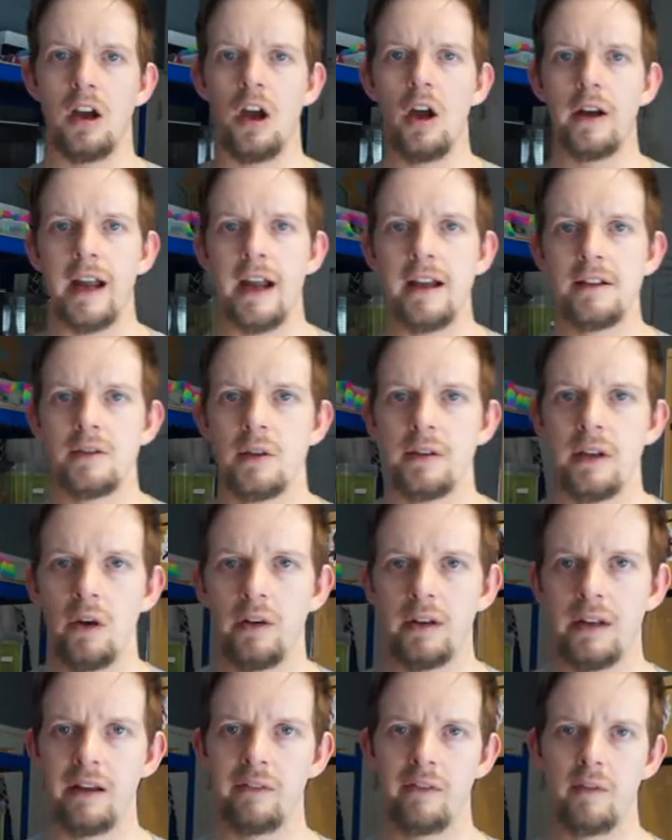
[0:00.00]
Okay, so now
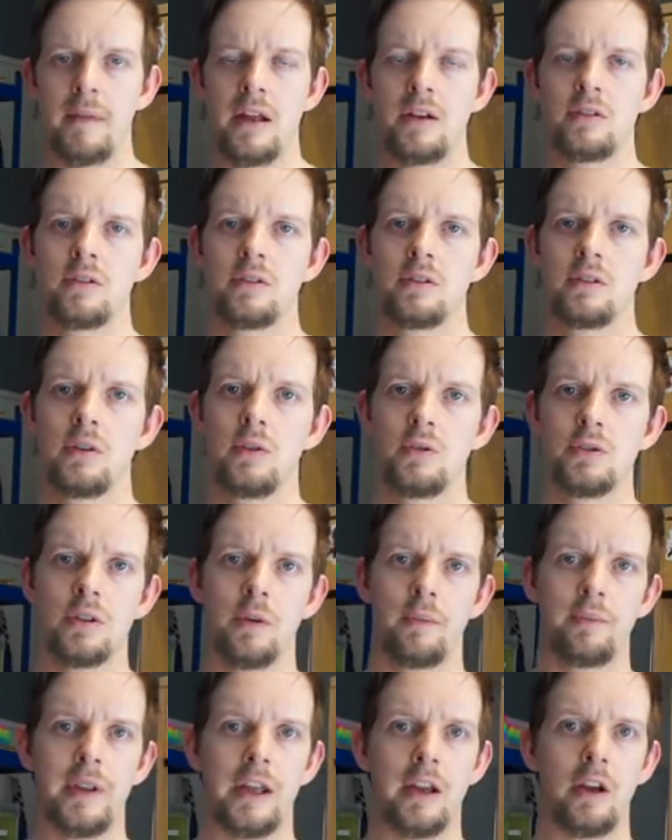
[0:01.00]
to give a mention to
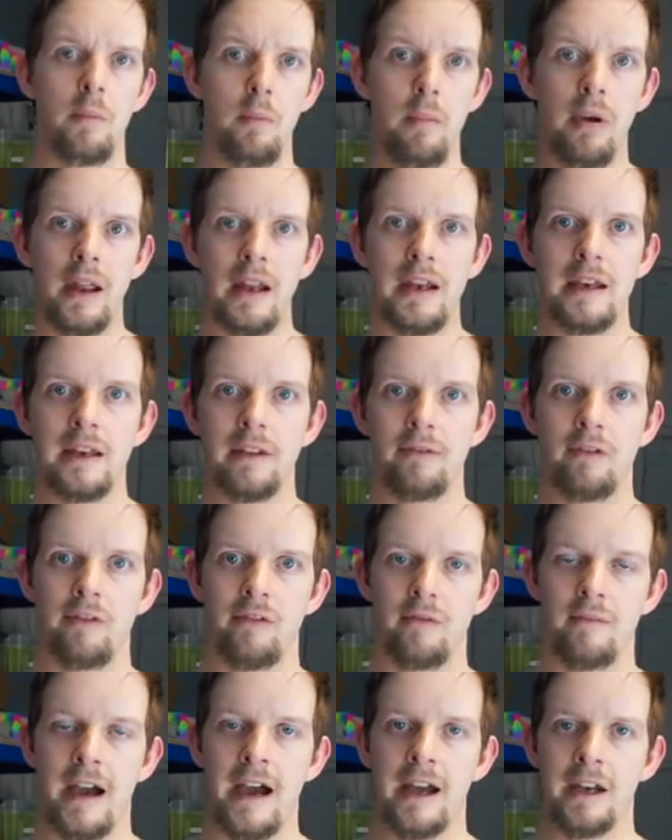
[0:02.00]
something completely
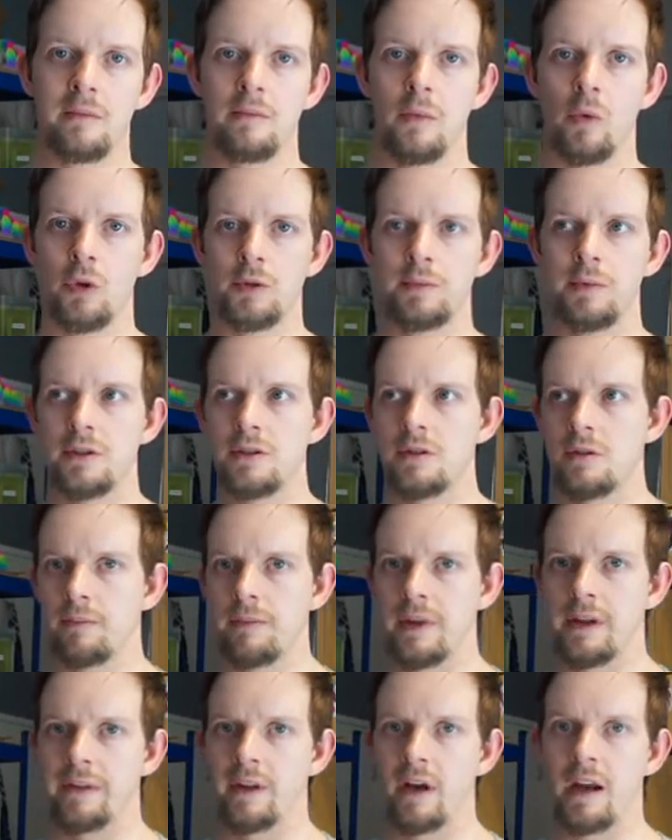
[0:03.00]
different from animals, but
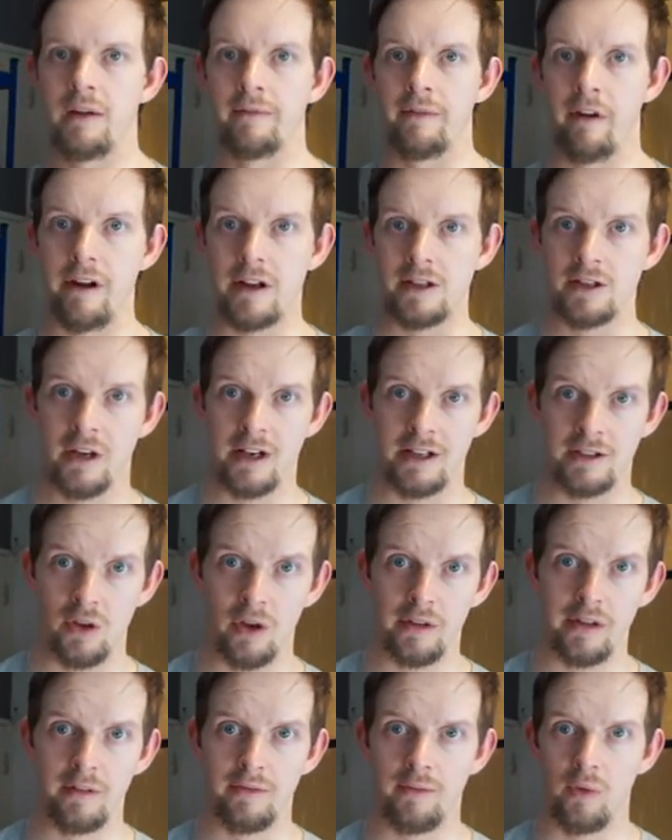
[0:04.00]
something that I am very
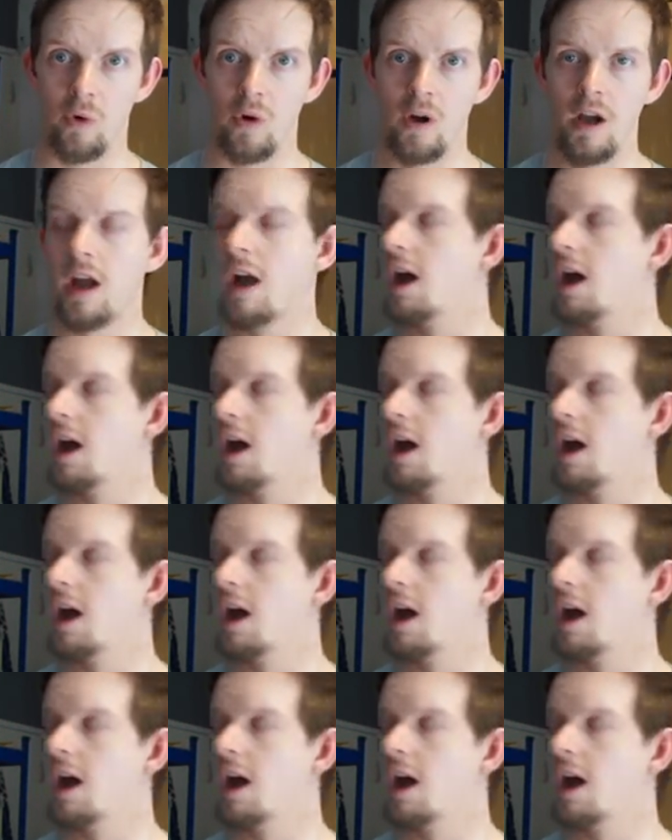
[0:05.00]
excited for.